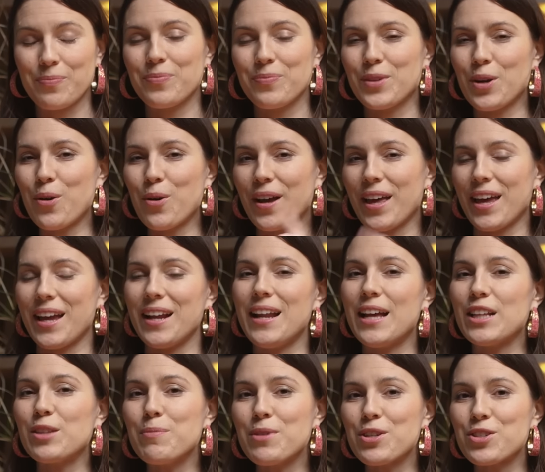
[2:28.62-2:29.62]
Okay,
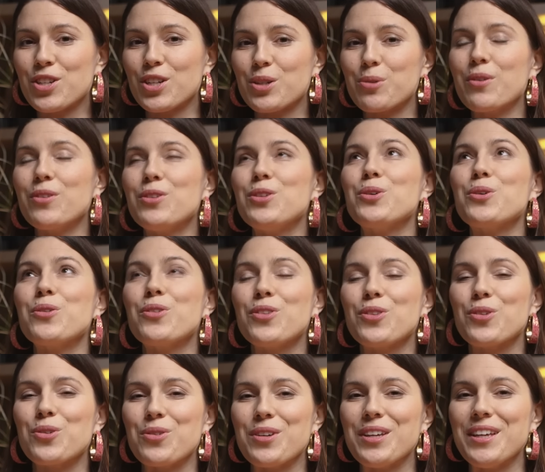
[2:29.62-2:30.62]
let me share with you
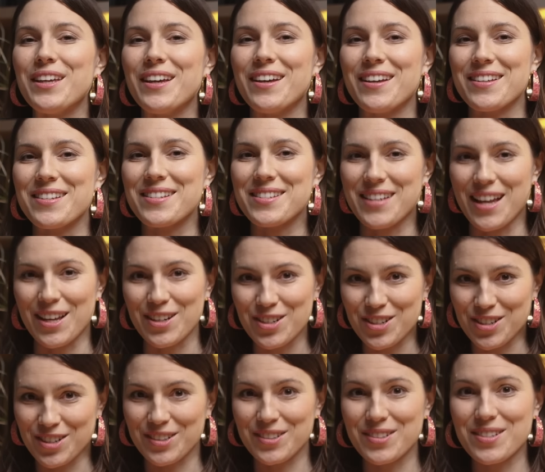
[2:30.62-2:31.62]
three
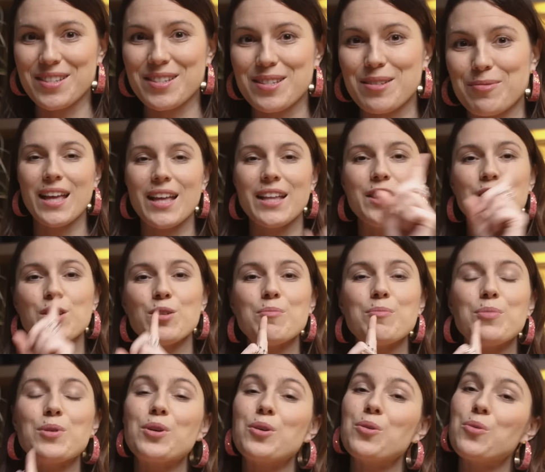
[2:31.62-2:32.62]
essentials.
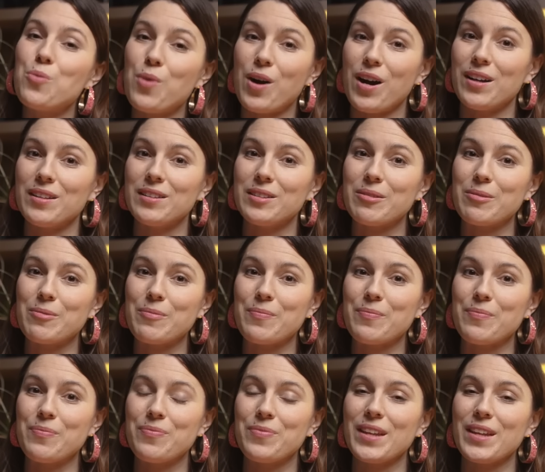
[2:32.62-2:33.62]
Number one,
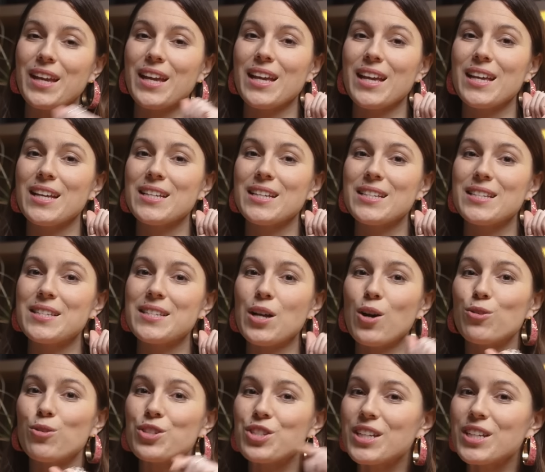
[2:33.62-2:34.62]

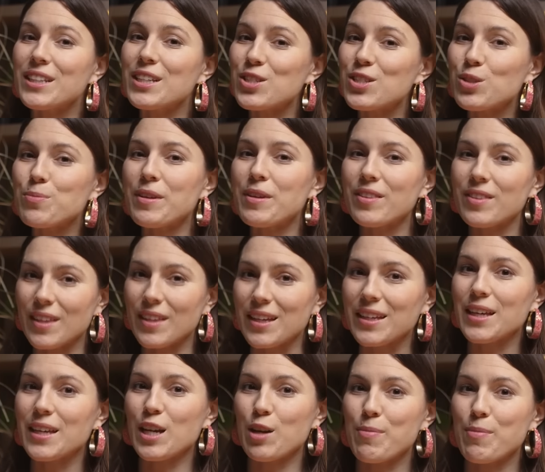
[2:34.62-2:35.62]
so she needs to be
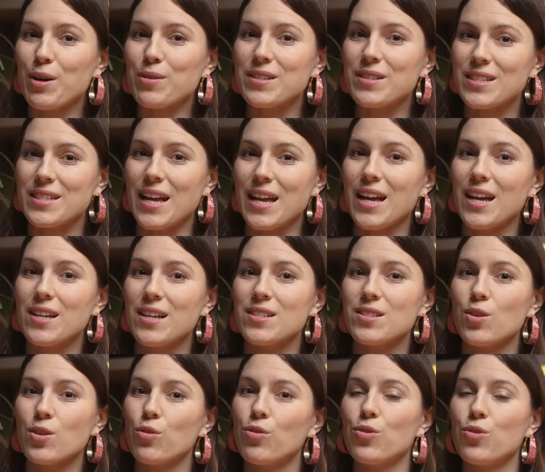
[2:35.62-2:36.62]
thinking about
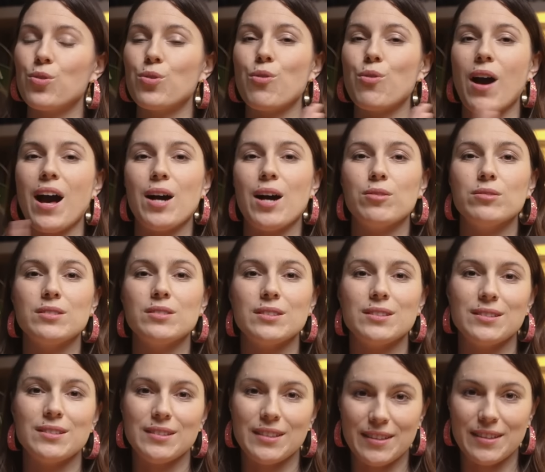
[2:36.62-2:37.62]
sex throughout
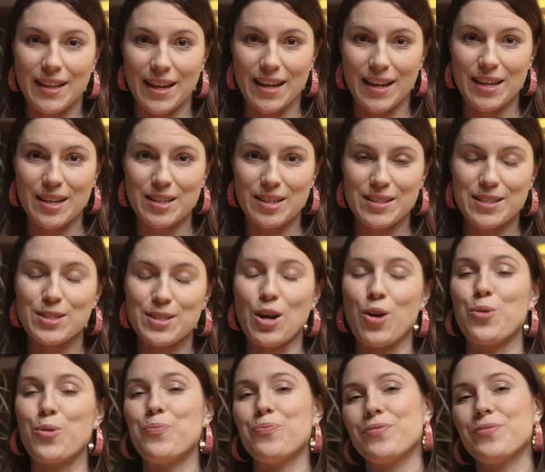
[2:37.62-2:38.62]
the day.
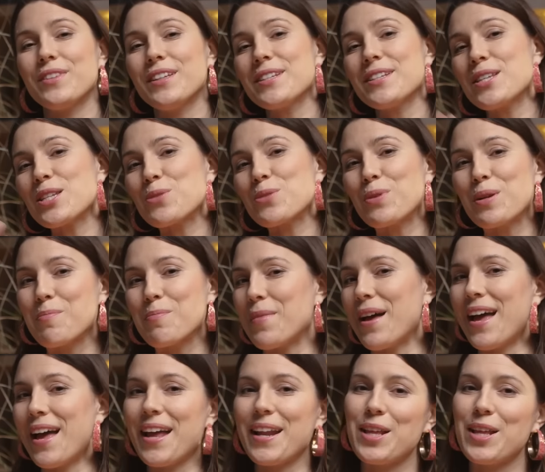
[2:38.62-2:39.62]
So this is where
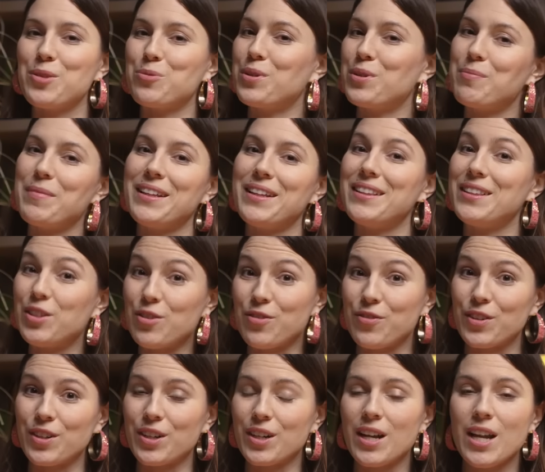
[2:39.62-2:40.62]
men and women
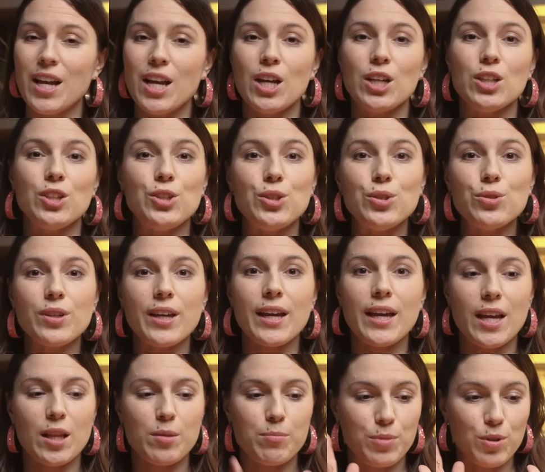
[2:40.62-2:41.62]
differ. You
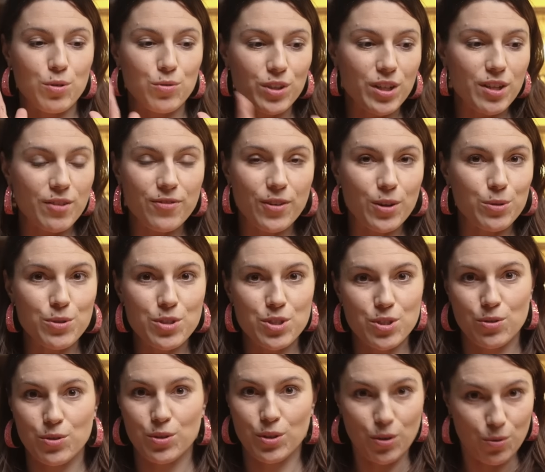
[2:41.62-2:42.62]
can be really
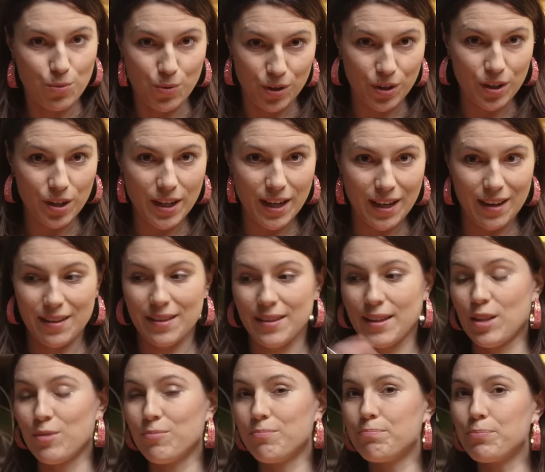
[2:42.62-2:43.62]
focused on your work and
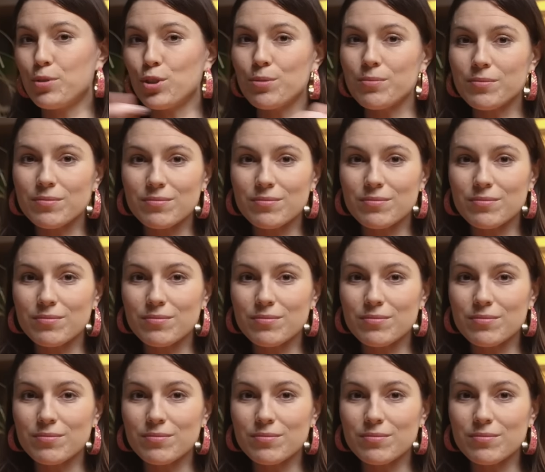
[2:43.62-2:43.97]
then boom,